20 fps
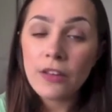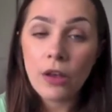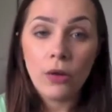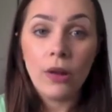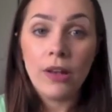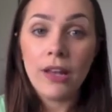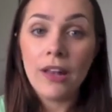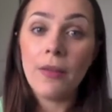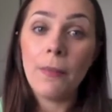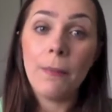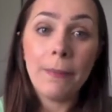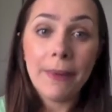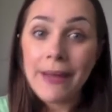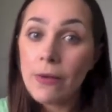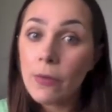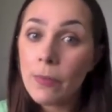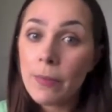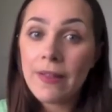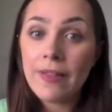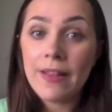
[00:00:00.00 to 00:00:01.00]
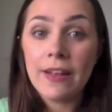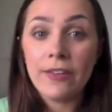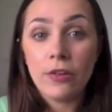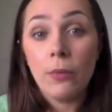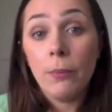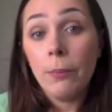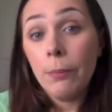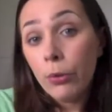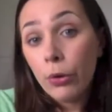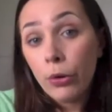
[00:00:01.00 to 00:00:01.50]
so another B will be in there,
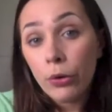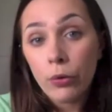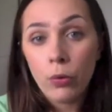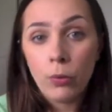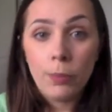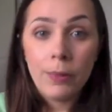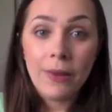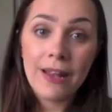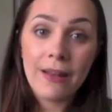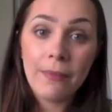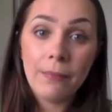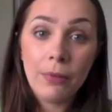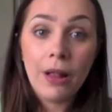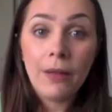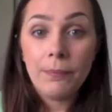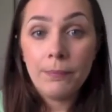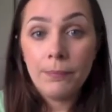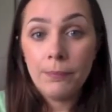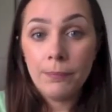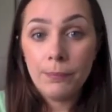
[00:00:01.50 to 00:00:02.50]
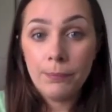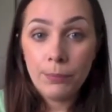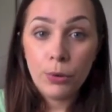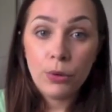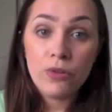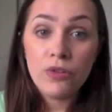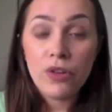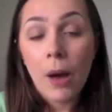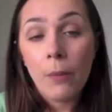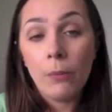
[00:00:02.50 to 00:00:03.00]
so
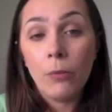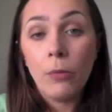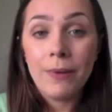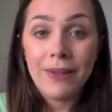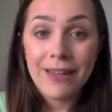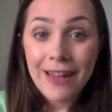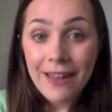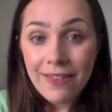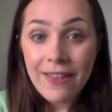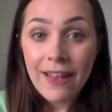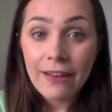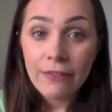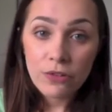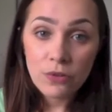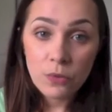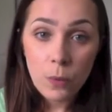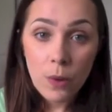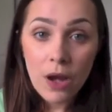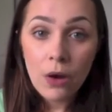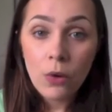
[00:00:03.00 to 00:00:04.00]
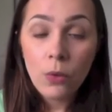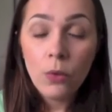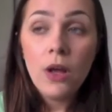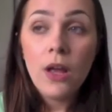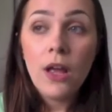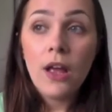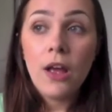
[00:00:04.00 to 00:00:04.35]
book time will be in there as well.